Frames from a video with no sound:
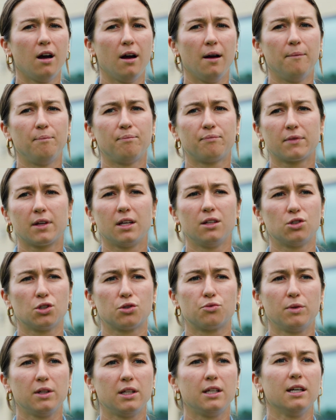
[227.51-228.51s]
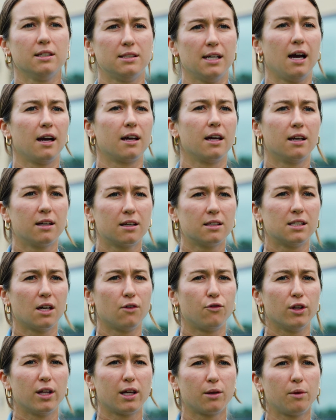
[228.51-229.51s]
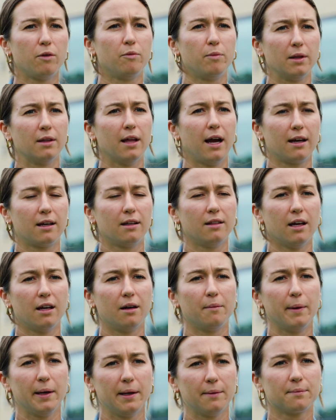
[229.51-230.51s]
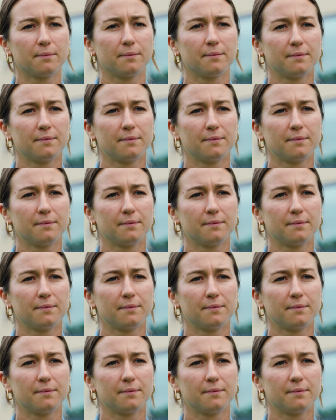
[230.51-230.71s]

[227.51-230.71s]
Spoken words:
and just really attacking, because I feel like we've been lacking that a bit.